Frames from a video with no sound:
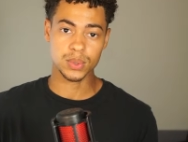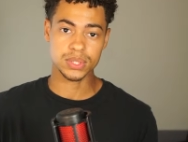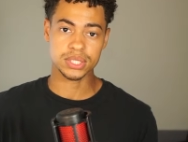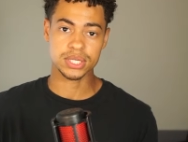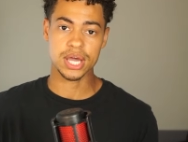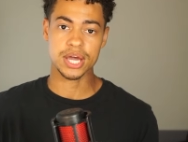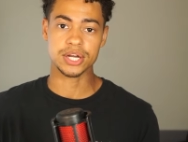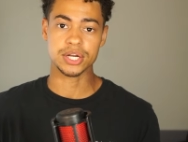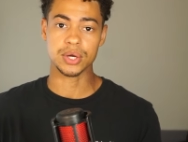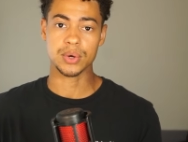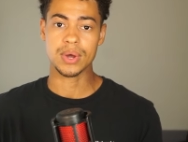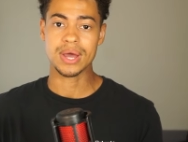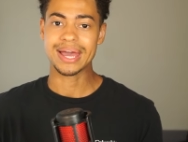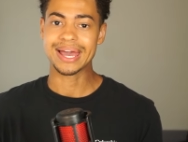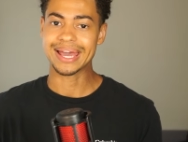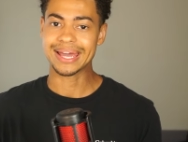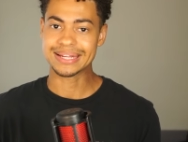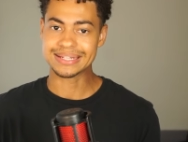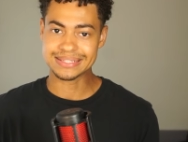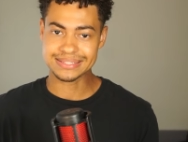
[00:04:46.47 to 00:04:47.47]
Logano
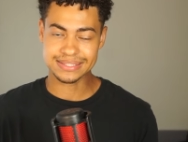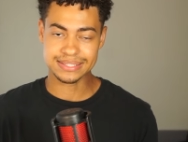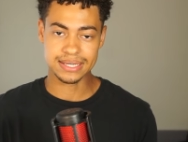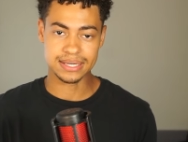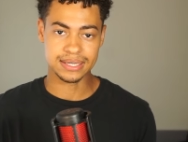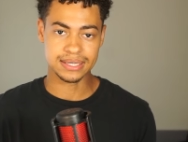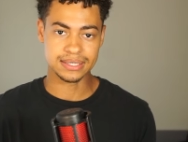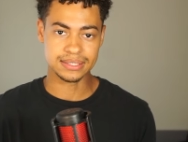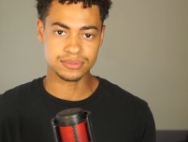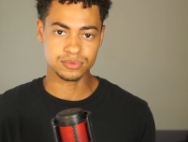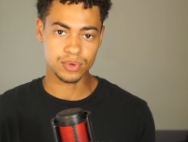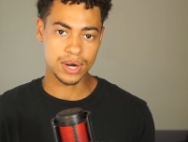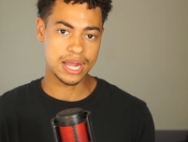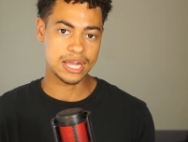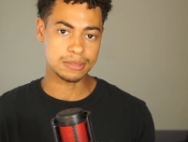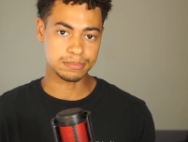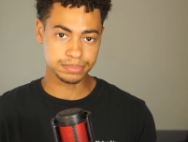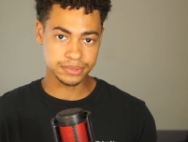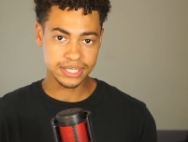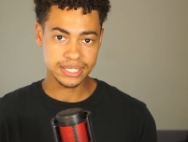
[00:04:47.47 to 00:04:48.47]
and uh,
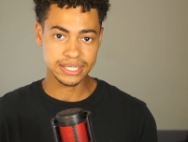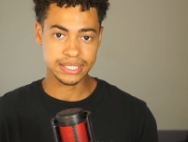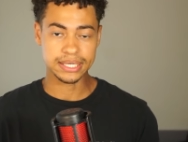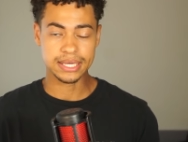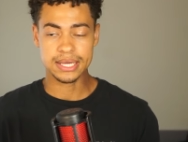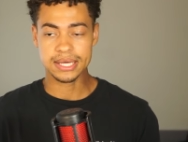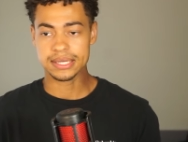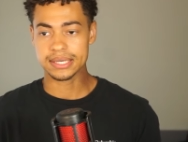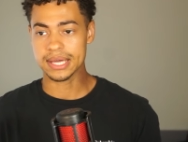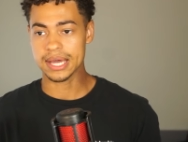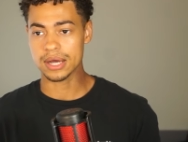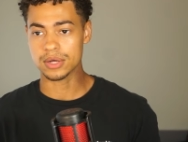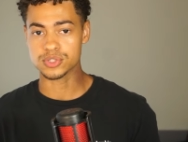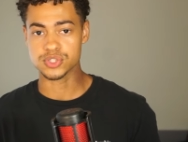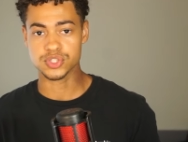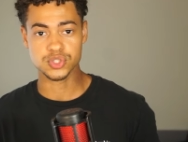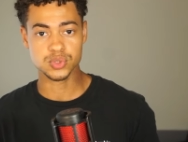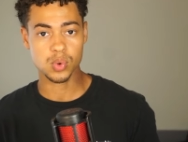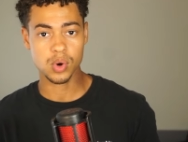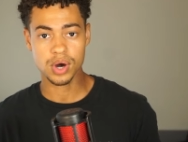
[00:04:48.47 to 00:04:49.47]
Ryan Blaney. Now,
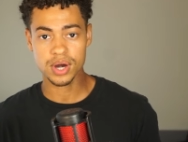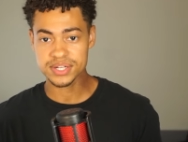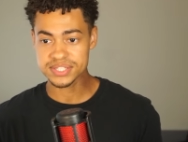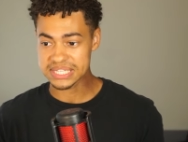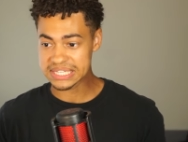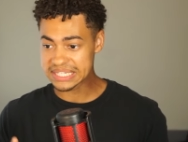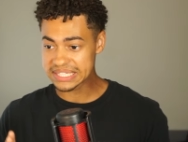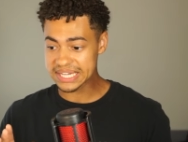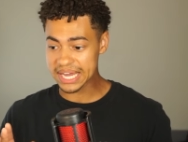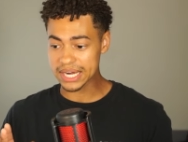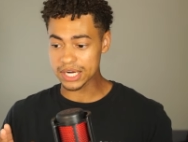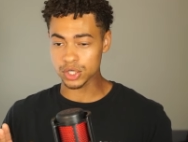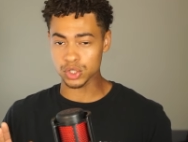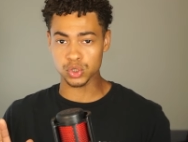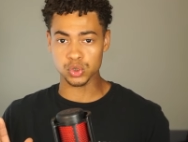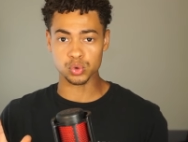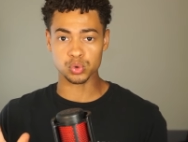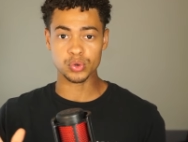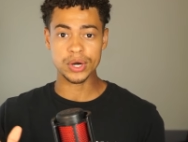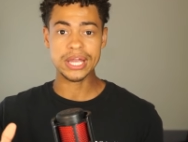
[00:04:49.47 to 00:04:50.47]
Suarez, he got a
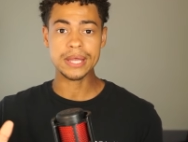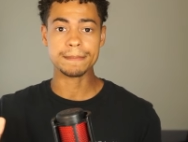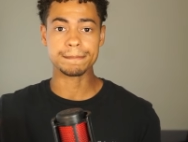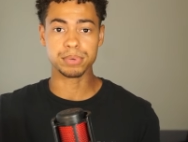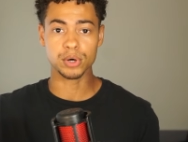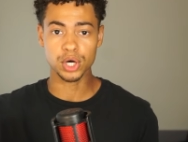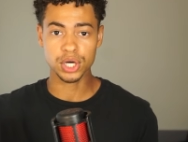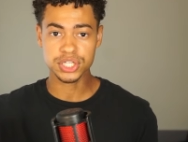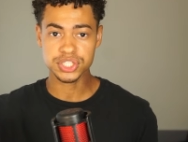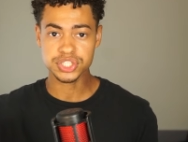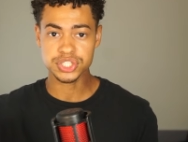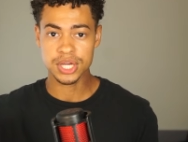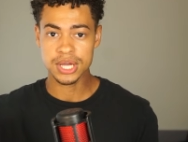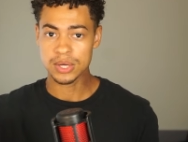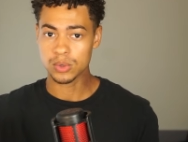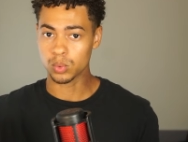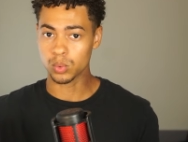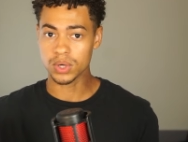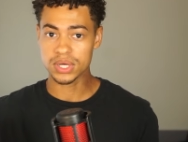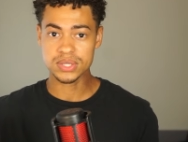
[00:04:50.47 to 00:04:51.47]
great push,
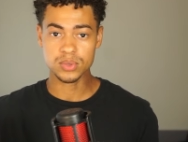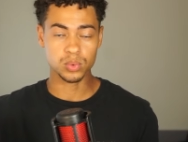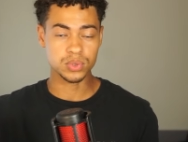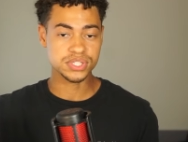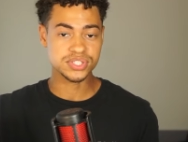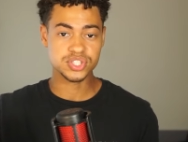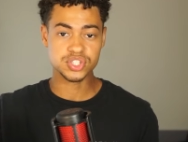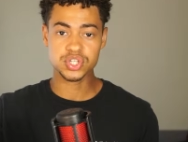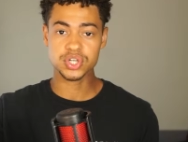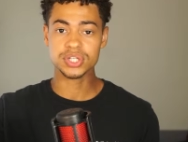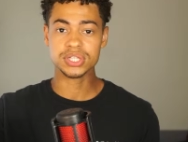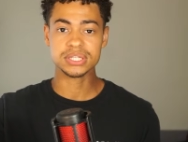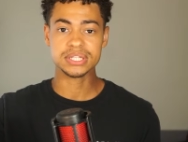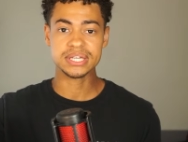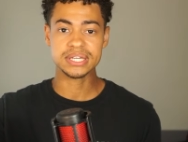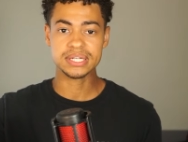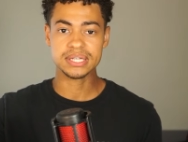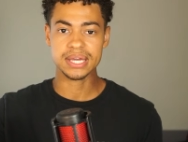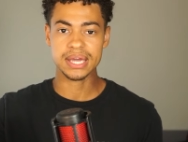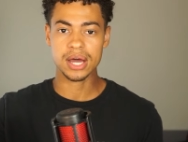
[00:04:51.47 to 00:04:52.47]
was to the
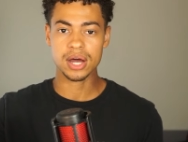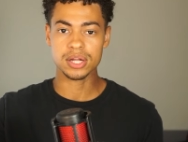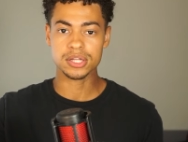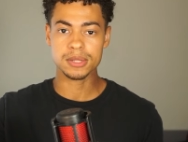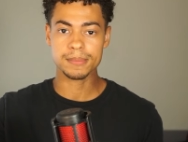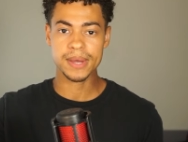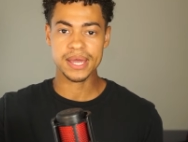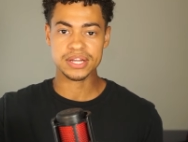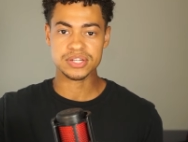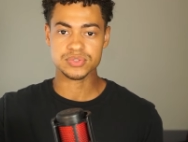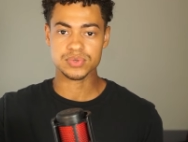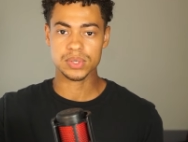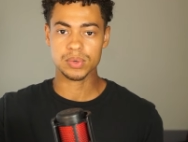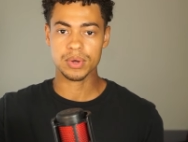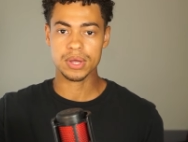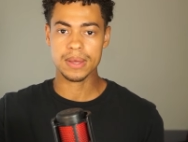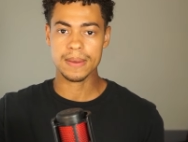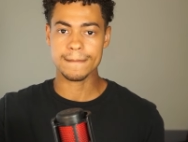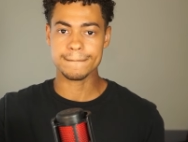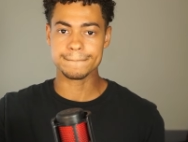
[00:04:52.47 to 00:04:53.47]
lead on the back
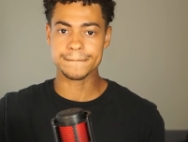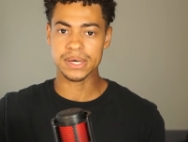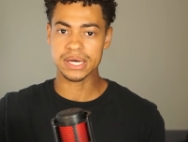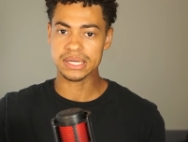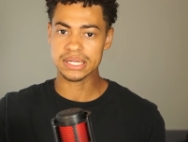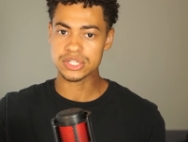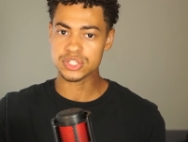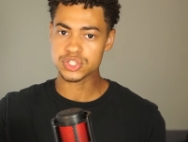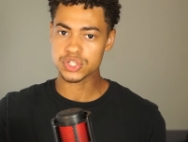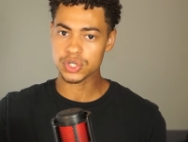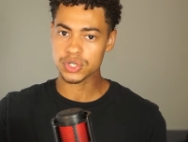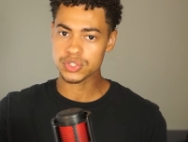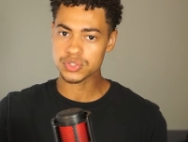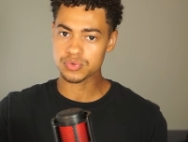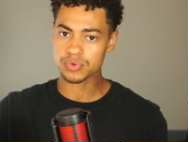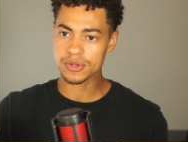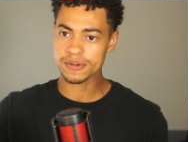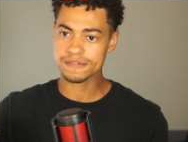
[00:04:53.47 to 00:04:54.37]
straightaway, but in turns three